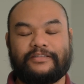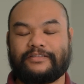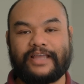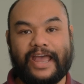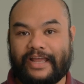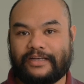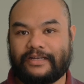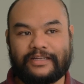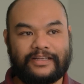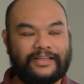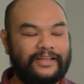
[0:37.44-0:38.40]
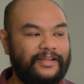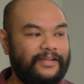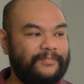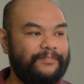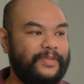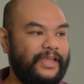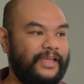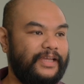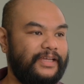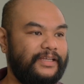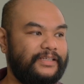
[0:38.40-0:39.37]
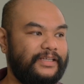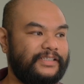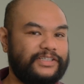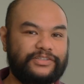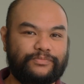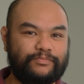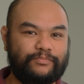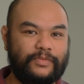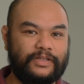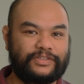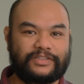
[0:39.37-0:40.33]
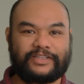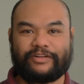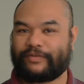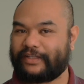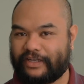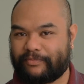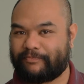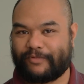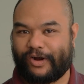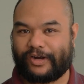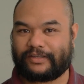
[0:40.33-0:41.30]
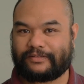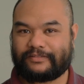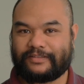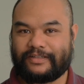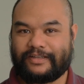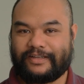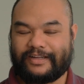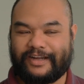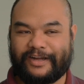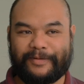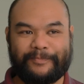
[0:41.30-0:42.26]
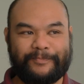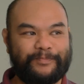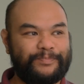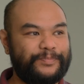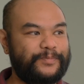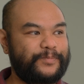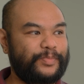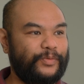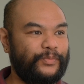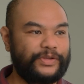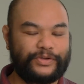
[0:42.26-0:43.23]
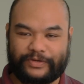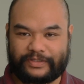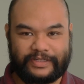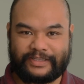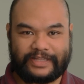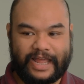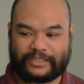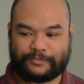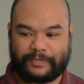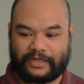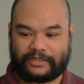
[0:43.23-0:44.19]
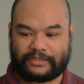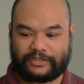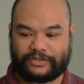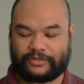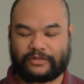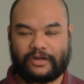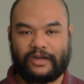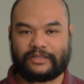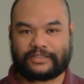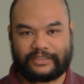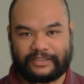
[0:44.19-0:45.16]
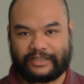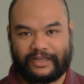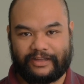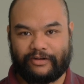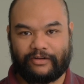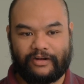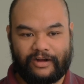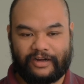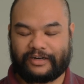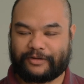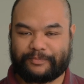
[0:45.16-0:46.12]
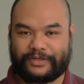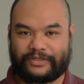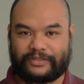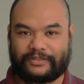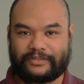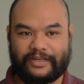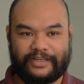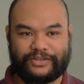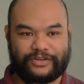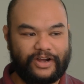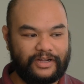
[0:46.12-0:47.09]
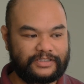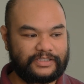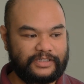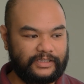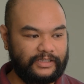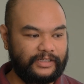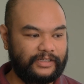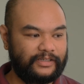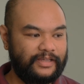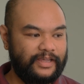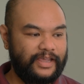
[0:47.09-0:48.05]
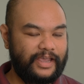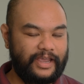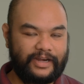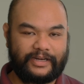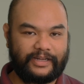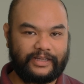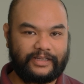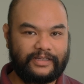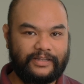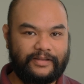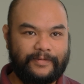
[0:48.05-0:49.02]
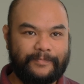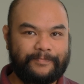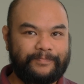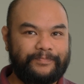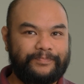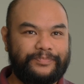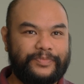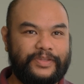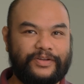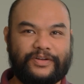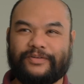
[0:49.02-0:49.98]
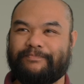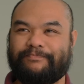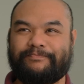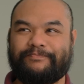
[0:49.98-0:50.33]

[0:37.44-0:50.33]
10, and it starts to get really hard um, when you're in that space and you're constantly on a computer and you're constantly editing. You're